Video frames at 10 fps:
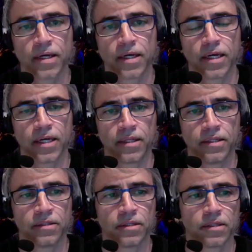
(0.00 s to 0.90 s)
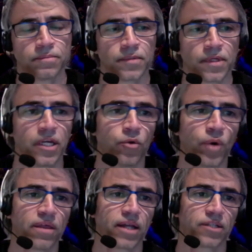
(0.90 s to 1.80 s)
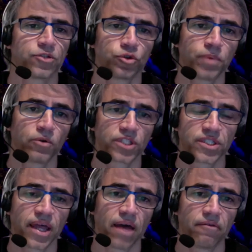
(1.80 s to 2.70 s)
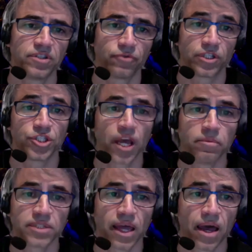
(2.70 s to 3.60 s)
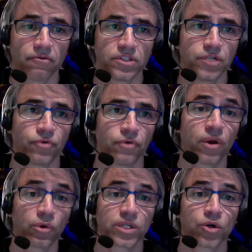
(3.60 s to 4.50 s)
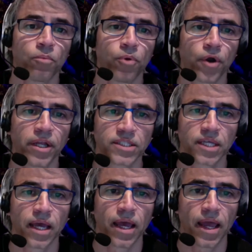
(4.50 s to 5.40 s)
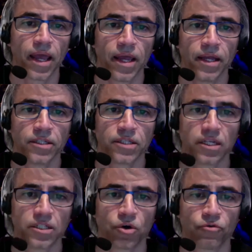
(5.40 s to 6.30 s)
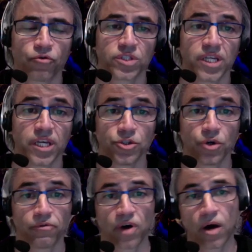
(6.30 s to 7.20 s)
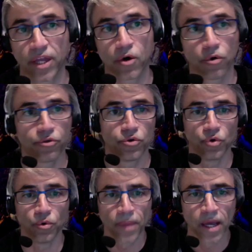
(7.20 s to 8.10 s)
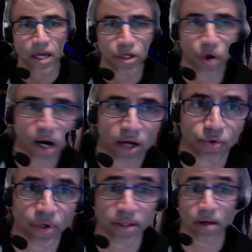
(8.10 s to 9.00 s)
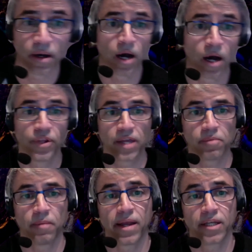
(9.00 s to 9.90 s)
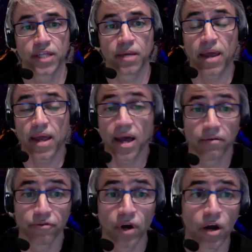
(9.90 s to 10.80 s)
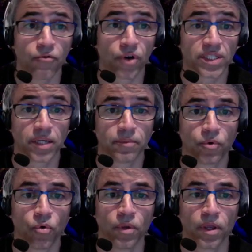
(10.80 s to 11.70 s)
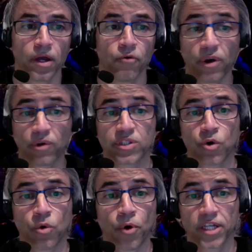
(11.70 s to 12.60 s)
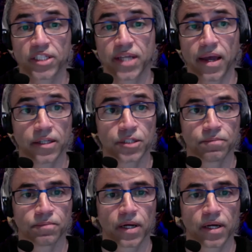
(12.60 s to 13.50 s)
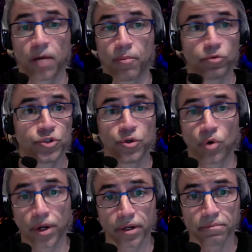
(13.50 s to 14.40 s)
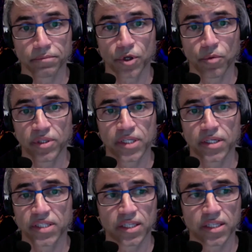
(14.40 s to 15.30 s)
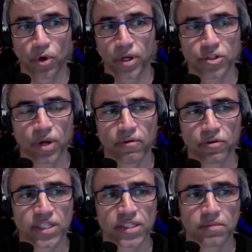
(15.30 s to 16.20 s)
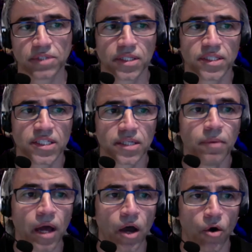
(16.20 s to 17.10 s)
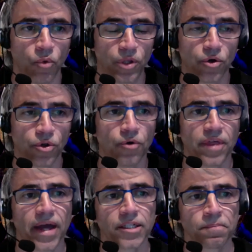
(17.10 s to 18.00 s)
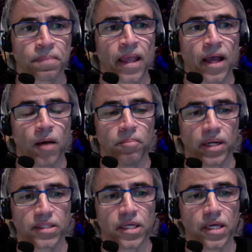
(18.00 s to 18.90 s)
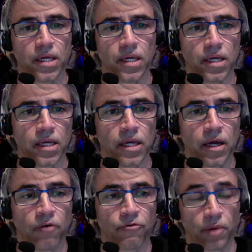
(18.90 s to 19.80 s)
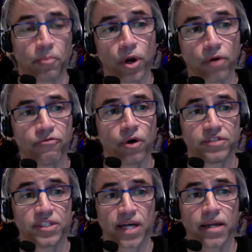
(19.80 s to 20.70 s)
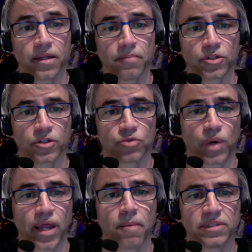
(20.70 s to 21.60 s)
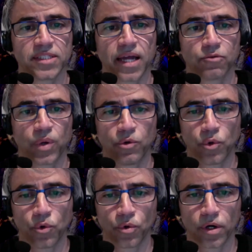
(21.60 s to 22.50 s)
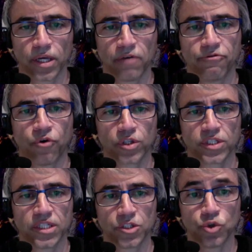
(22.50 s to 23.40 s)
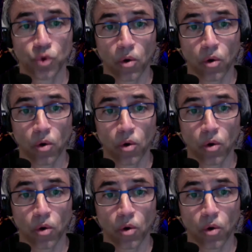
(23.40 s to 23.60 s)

in a way that those pulses, they have different shapes, they have different frequency components. And there's, of course, the issue of how they go through your hardware and how they implement. They may have, for example, frequency components that couple to other qubits in the system or the 2-level systems in the system. We don't know that. But from the point of view of designing the pulses, what happens is that when you enforce this dual